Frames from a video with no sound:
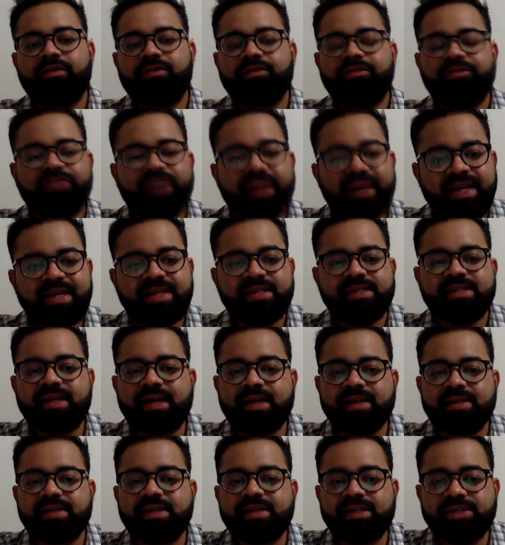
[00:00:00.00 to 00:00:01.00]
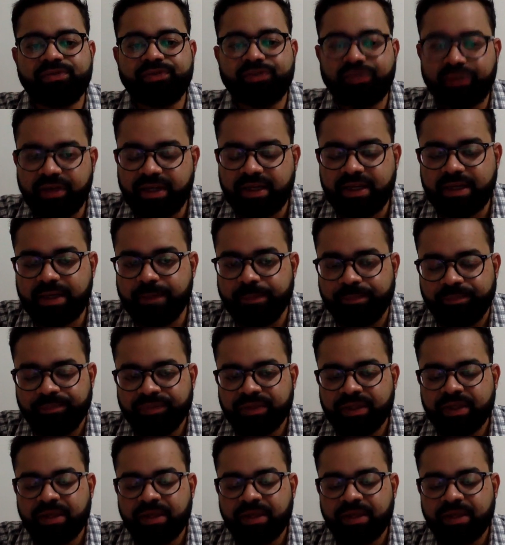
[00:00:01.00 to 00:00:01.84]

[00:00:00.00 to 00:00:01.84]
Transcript: very successfully